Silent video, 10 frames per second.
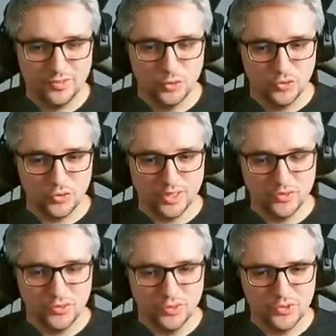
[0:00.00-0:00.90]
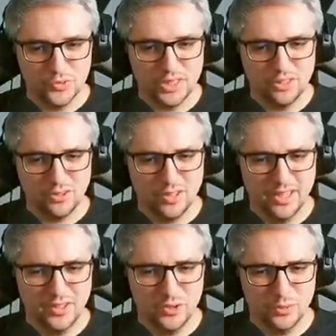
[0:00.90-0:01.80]
No, sorry, zone 3, all
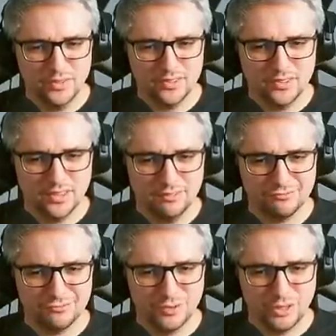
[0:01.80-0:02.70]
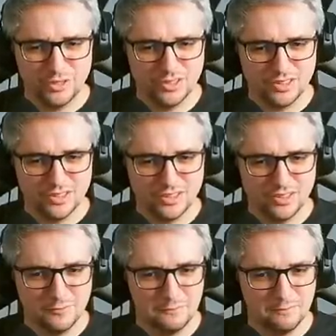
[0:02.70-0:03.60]
I know is the frog
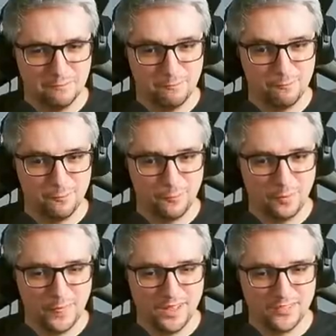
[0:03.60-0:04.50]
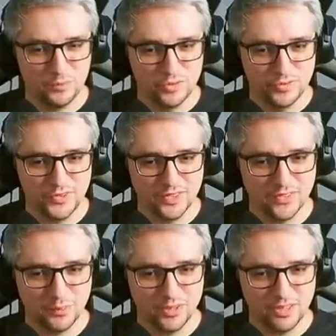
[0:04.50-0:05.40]
has the move
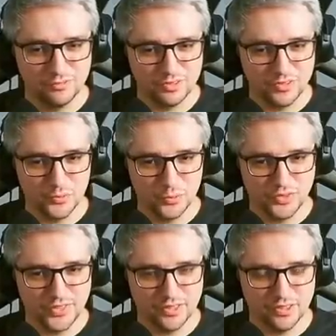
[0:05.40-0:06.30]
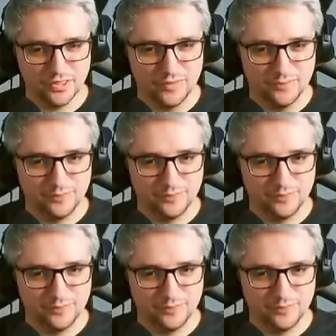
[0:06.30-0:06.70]
sets, but I forgot what they are.